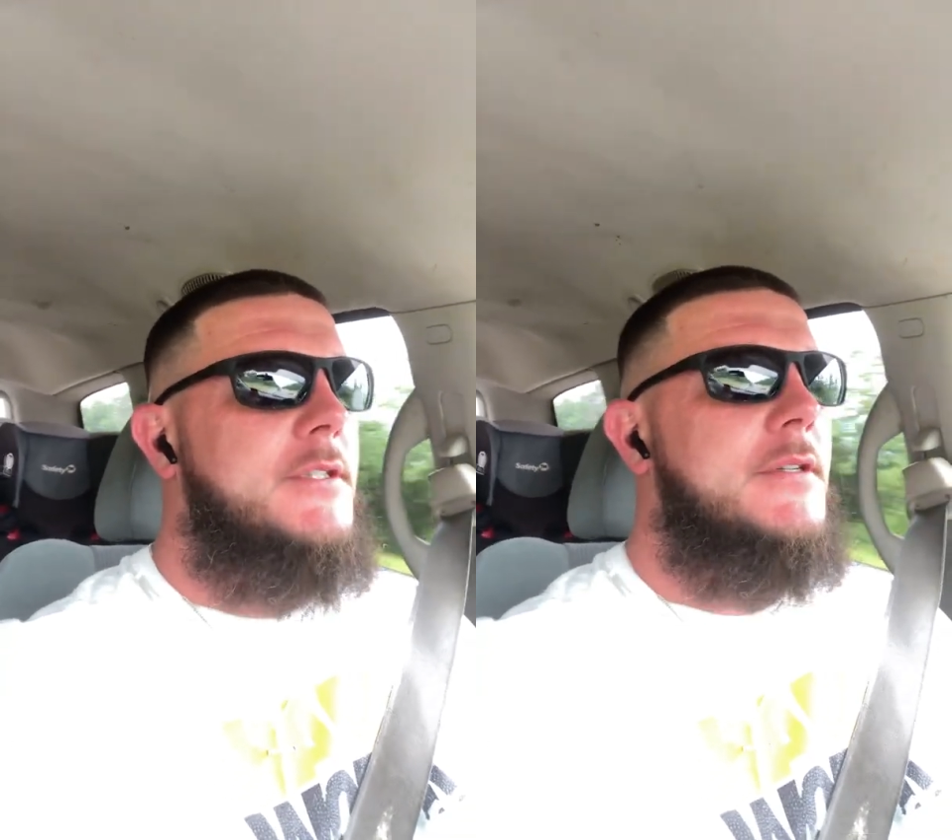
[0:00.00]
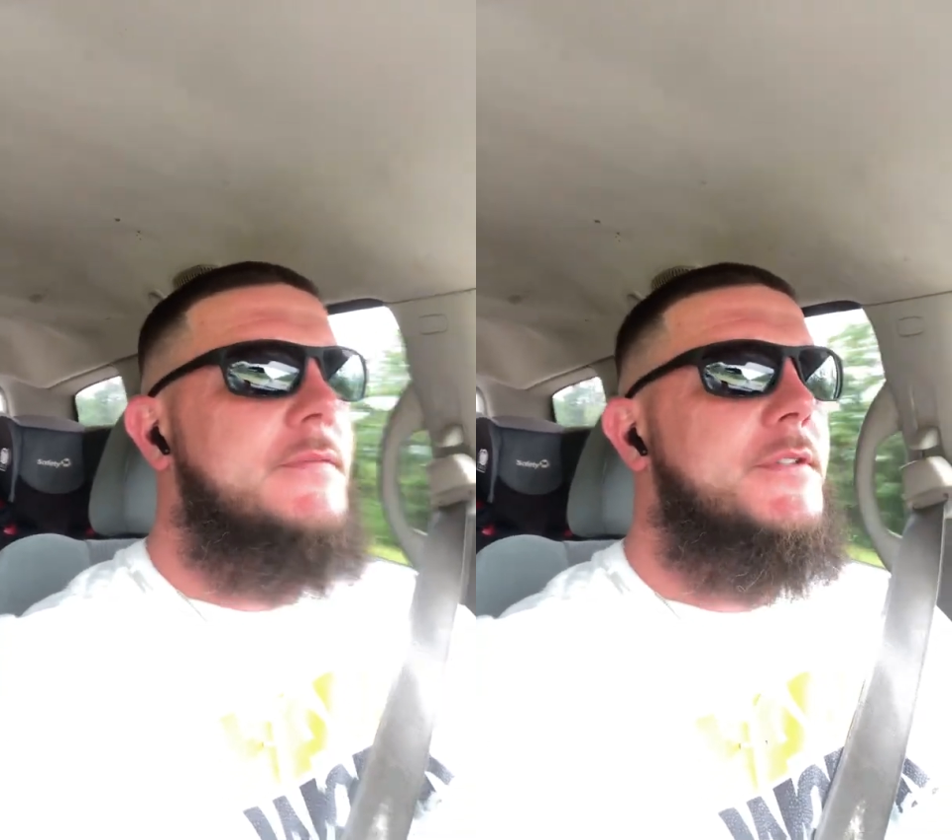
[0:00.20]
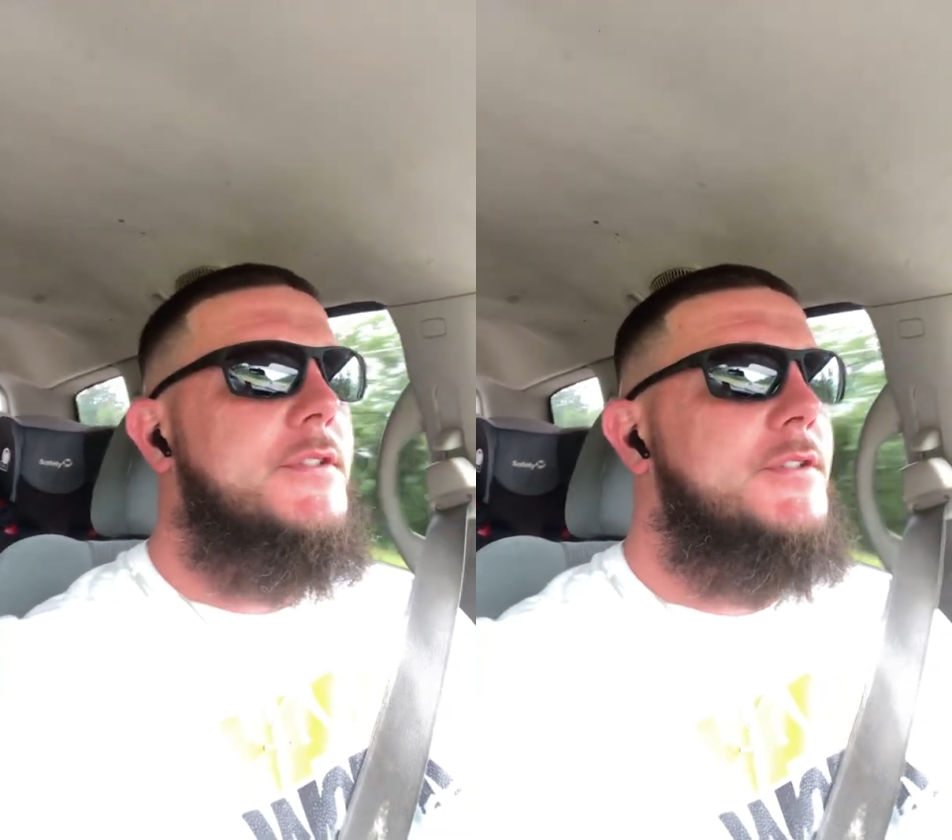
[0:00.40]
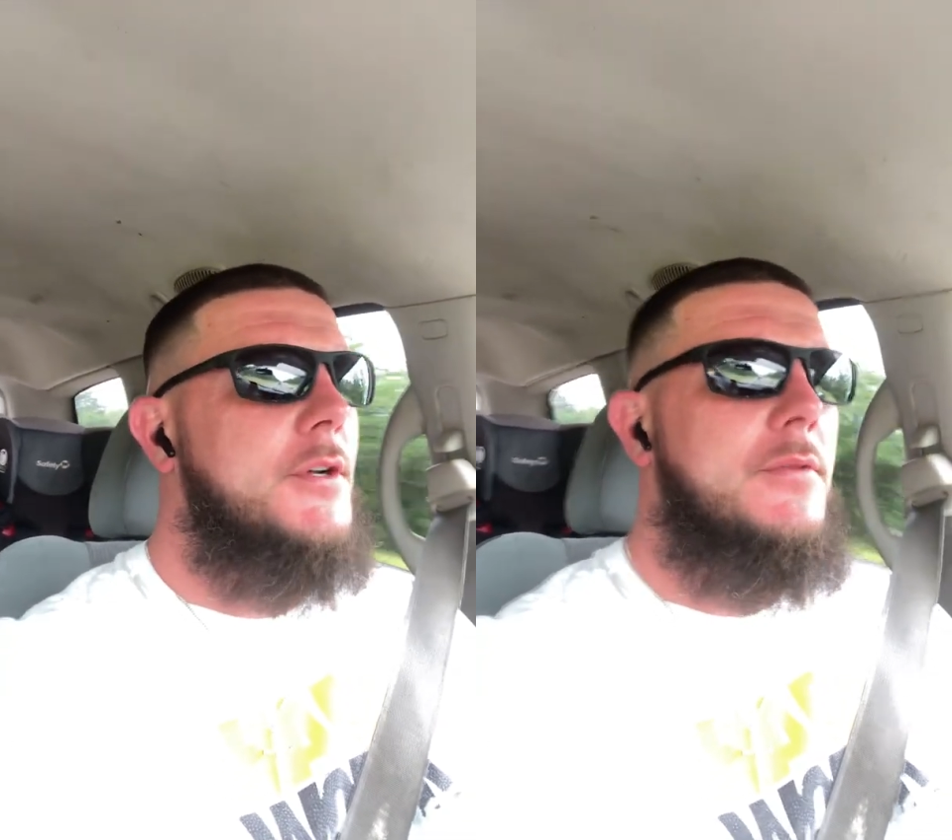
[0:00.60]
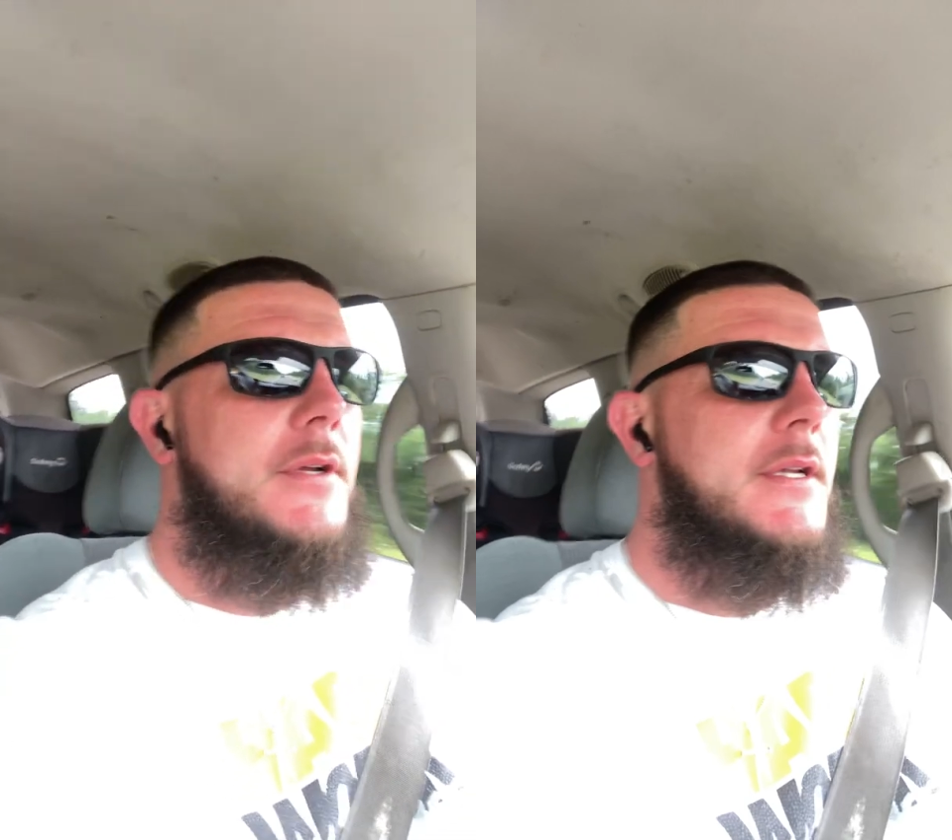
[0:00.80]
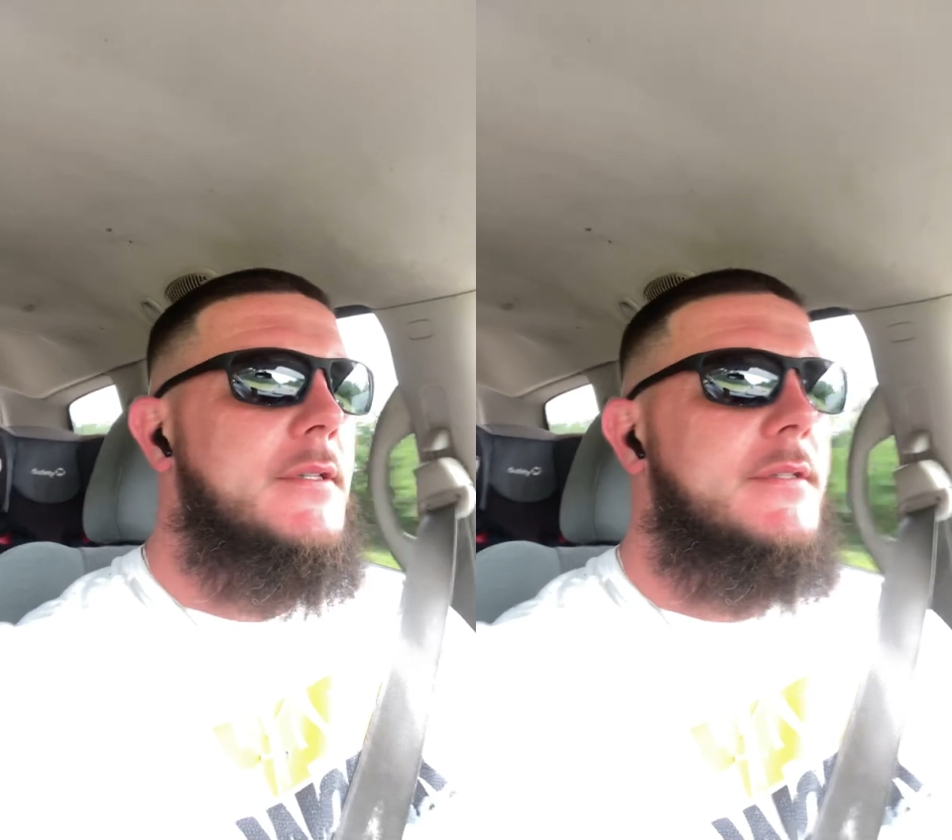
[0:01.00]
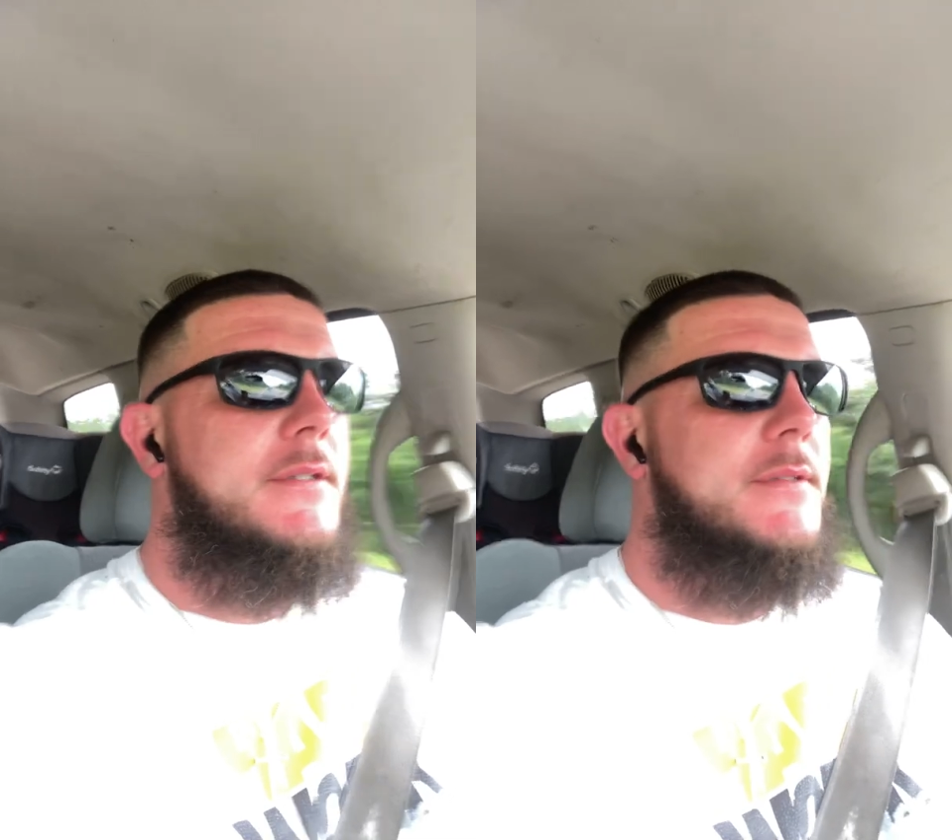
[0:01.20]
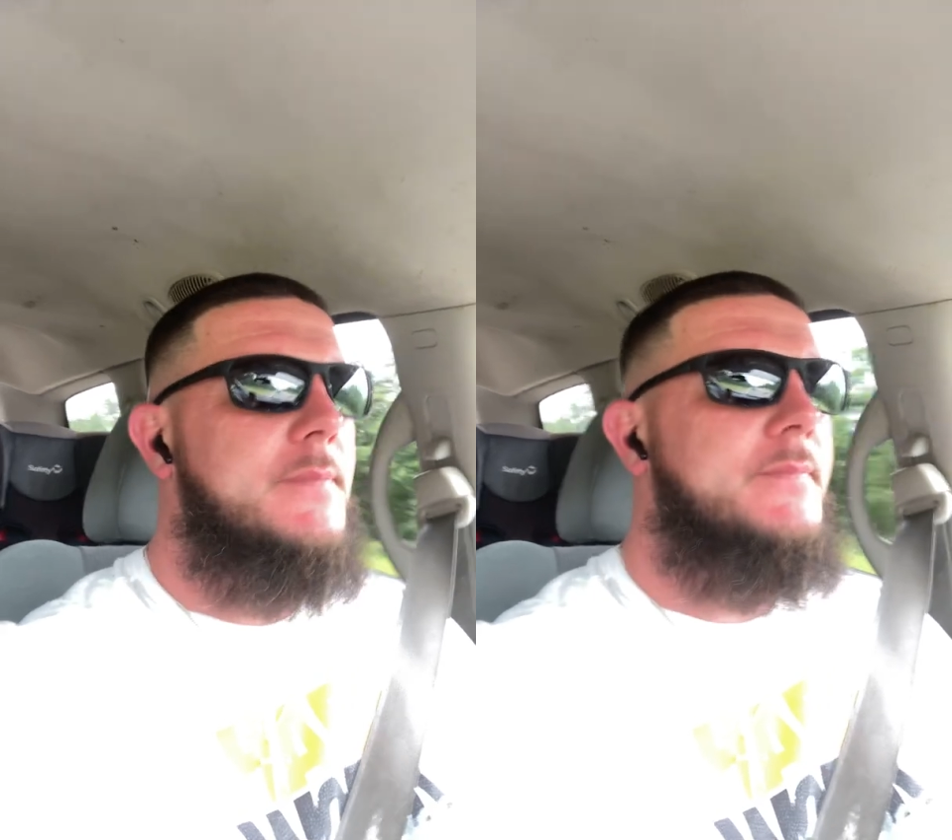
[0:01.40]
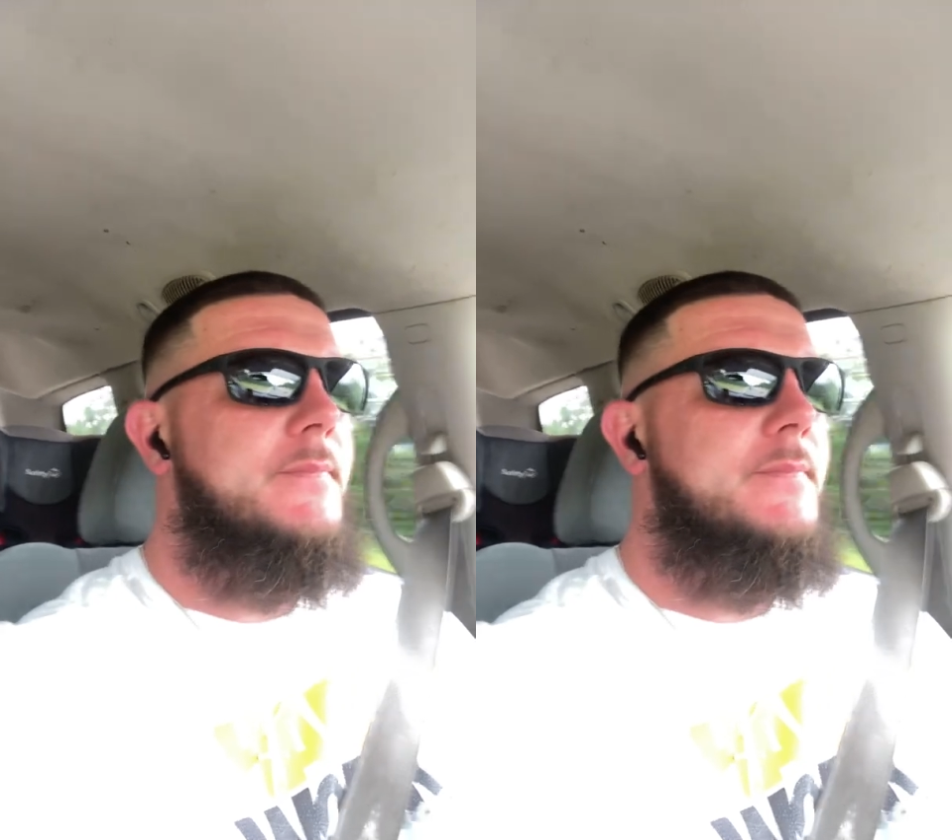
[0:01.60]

of students